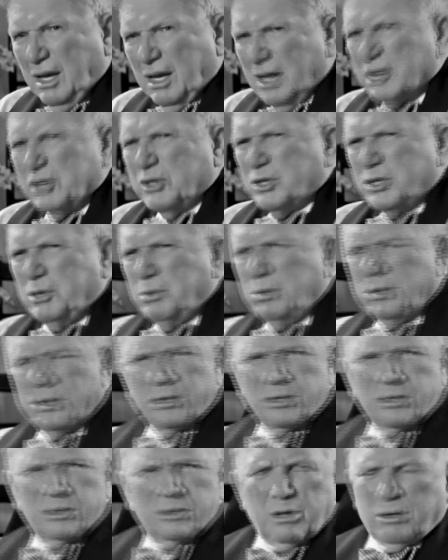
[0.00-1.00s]
Uh, she
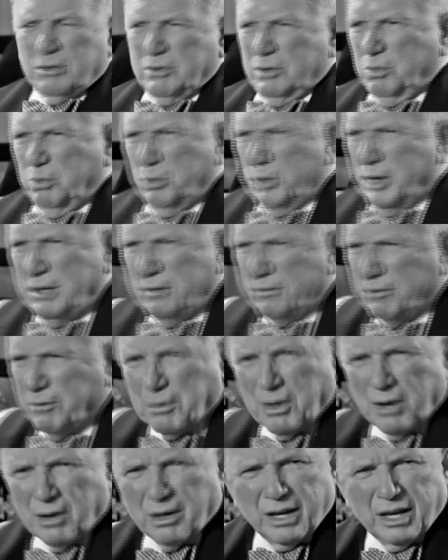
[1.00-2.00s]
would start to read
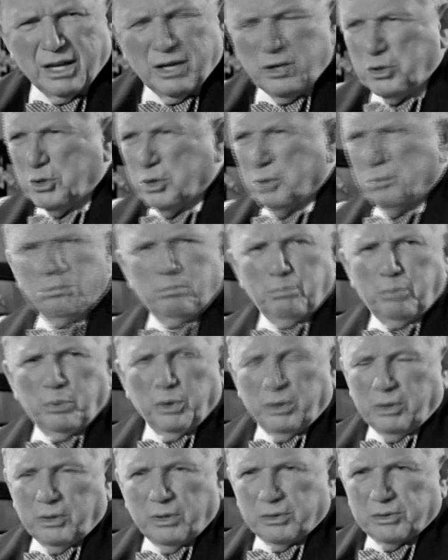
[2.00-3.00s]
from her ancient
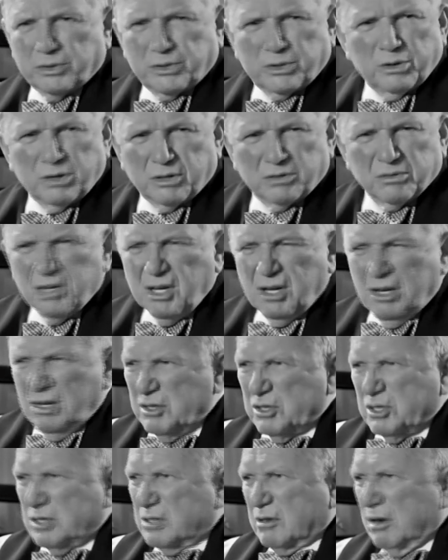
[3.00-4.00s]
books on
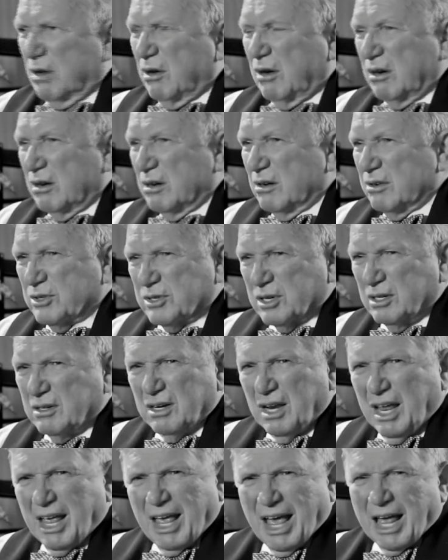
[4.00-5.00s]
stars and
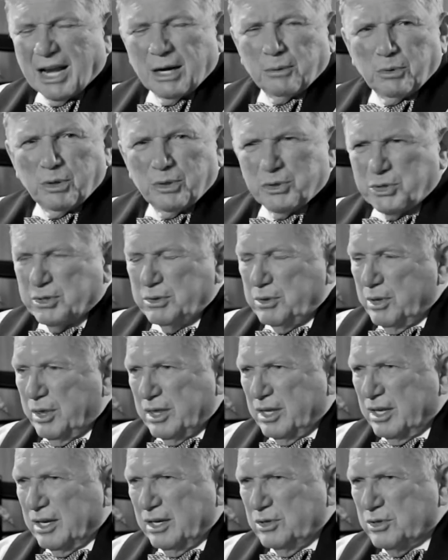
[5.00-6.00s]
animals and
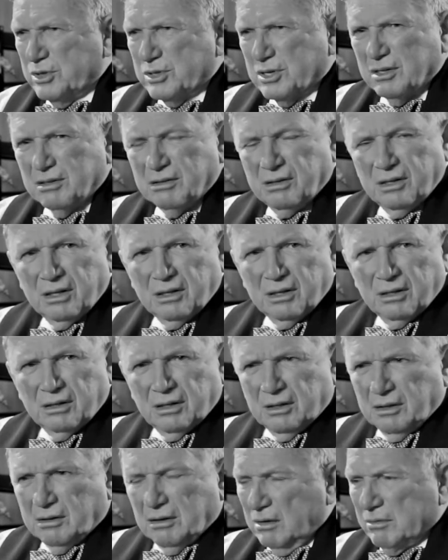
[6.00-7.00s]
things and
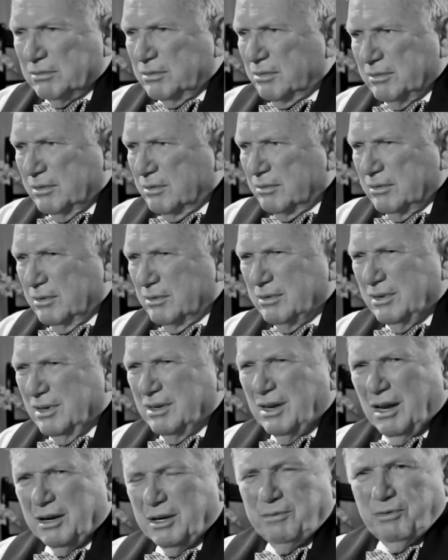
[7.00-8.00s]
uh,
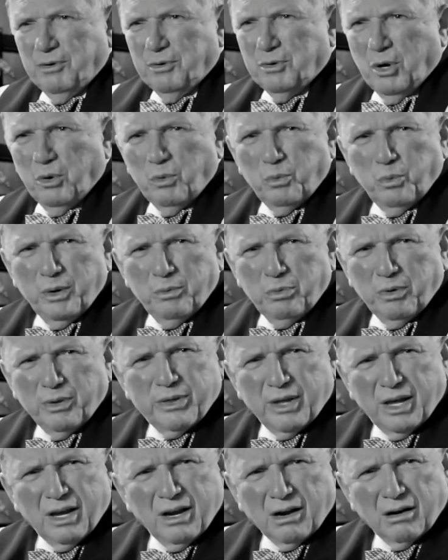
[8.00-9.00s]
not even know we were
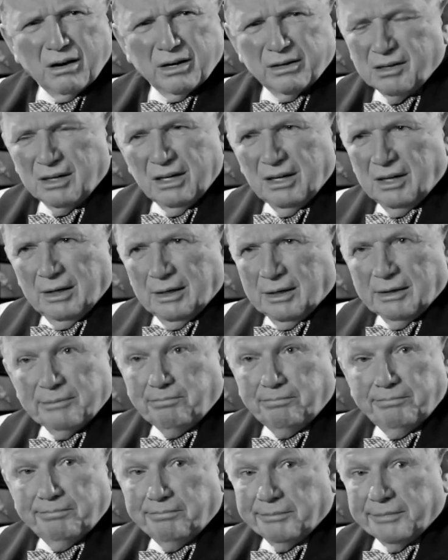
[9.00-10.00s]
there. It, it,
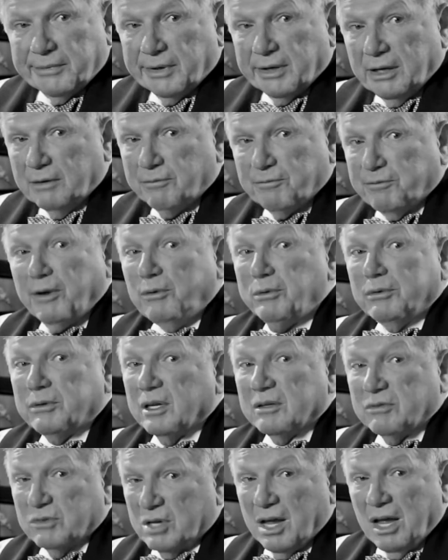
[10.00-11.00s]
it felt
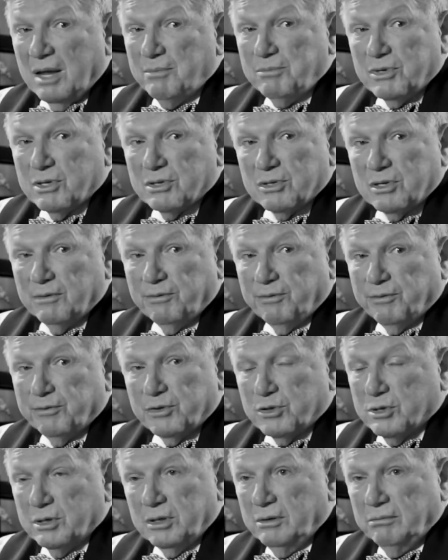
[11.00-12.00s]
at times as if
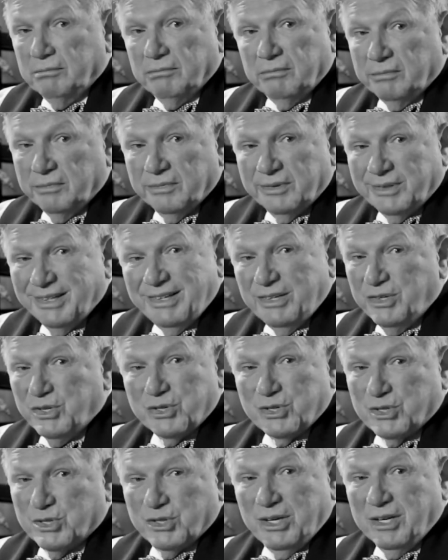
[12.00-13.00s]
she didn't
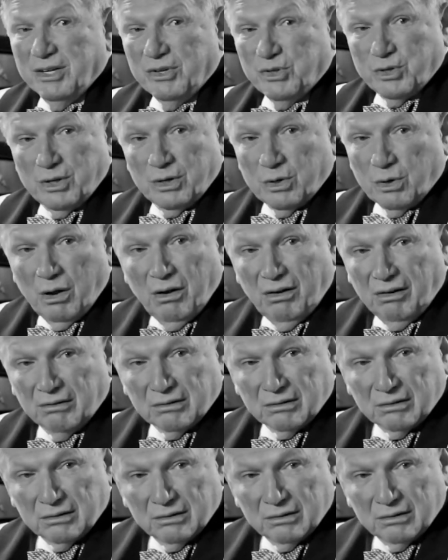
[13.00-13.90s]
see us at all.